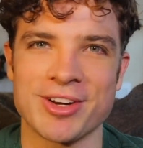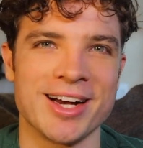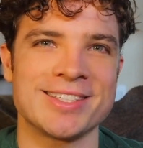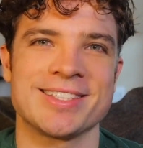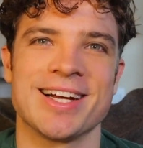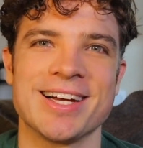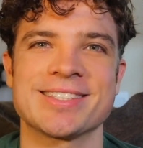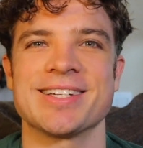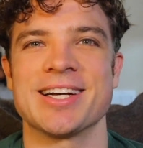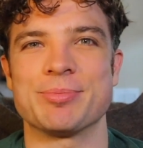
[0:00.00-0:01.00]
And right
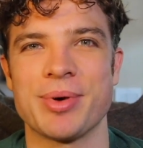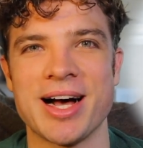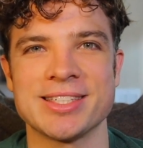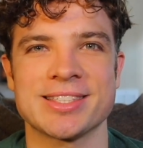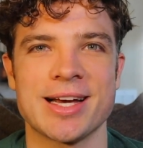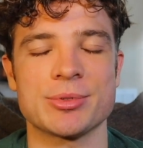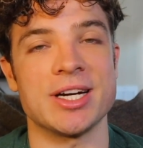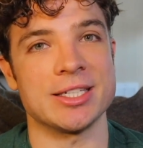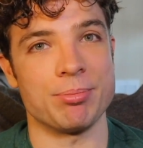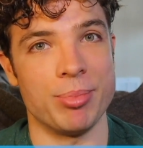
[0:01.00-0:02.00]
now, things are so
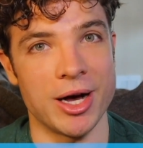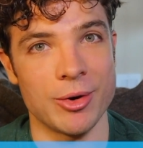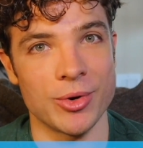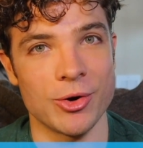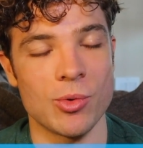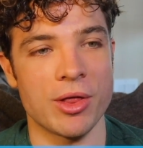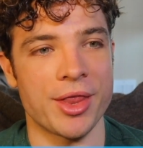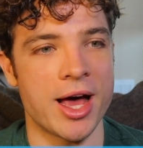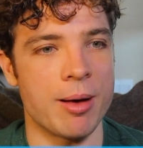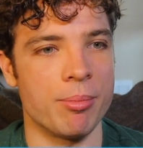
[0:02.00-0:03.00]
hot on
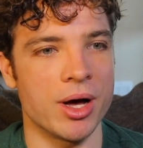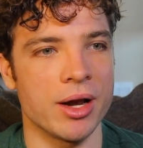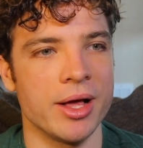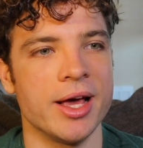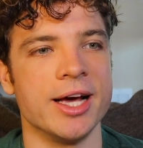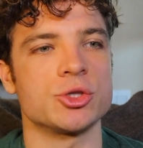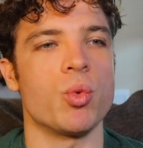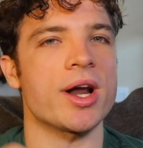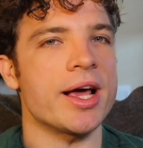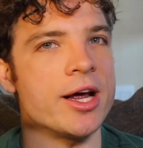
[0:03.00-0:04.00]
OnlyFans, and I'm getting so many
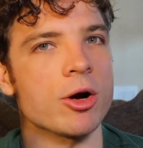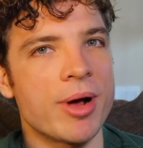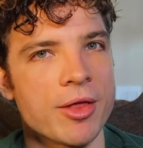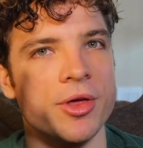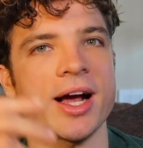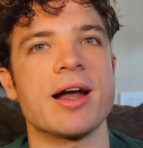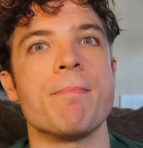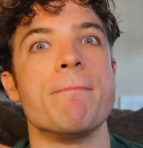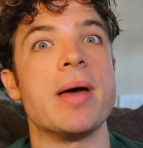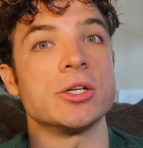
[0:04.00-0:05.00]
requests for training people
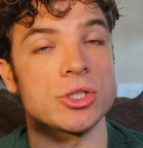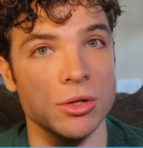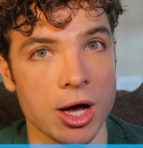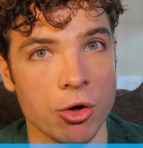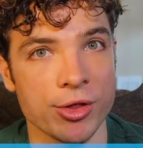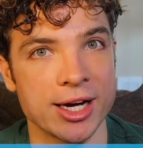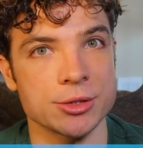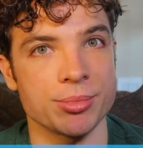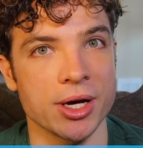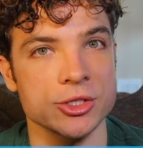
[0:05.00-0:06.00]
one-on-one that
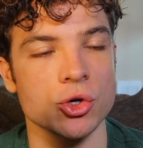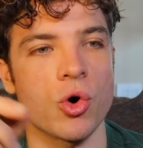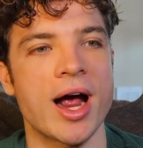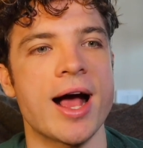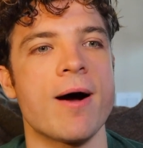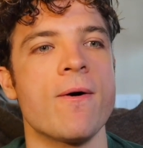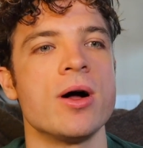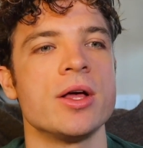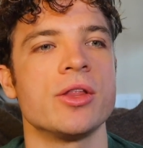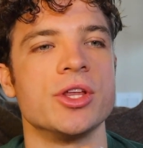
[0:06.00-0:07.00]
I just have to
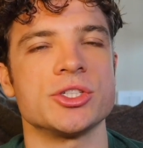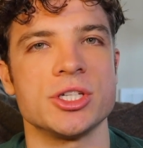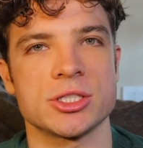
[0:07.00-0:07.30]
prioritize.